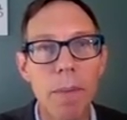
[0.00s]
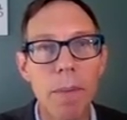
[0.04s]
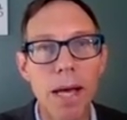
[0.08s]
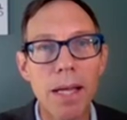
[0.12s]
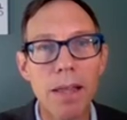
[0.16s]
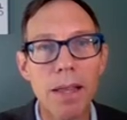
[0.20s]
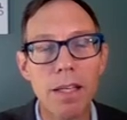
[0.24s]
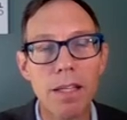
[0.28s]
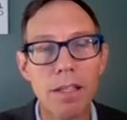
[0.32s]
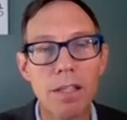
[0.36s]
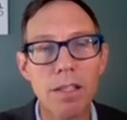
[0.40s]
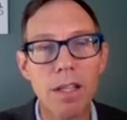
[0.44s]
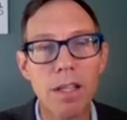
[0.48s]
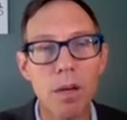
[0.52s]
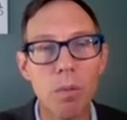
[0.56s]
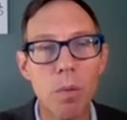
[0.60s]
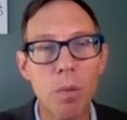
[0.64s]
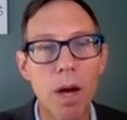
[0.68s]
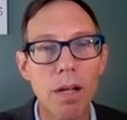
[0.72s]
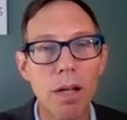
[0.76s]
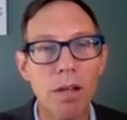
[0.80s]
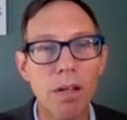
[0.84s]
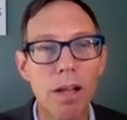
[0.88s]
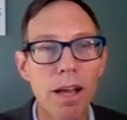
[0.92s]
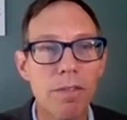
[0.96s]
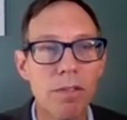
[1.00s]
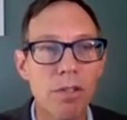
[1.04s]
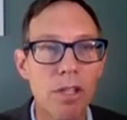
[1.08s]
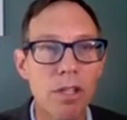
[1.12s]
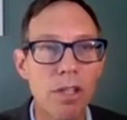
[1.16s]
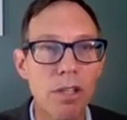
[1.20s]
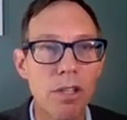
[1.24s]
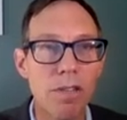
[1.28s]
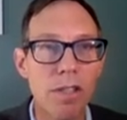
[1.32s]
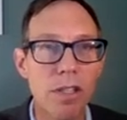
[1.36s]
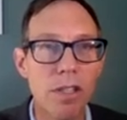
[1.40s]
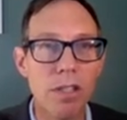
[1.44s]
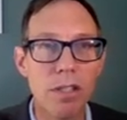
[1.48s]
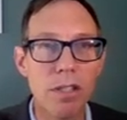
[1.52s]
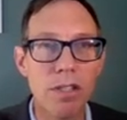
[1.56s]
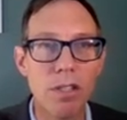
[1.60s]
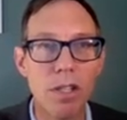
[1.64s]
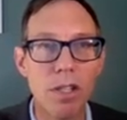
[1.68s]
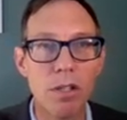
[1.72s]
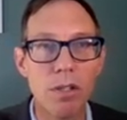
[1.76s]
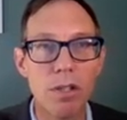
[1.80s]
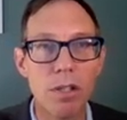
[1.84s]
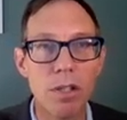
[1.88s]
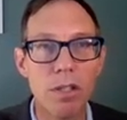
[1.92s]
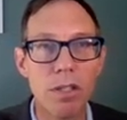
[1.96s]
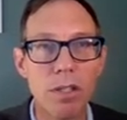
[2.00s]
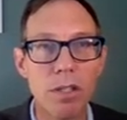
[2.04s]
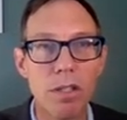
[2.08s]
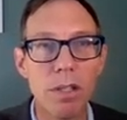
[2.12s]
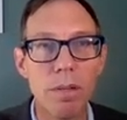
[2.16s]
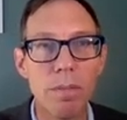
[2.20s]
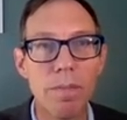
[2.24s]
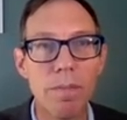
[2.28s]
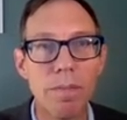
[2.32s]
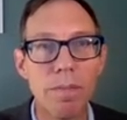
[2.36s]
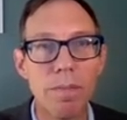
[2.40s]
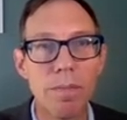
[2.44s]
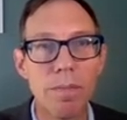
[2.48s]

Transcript: methods that wildlife services uses.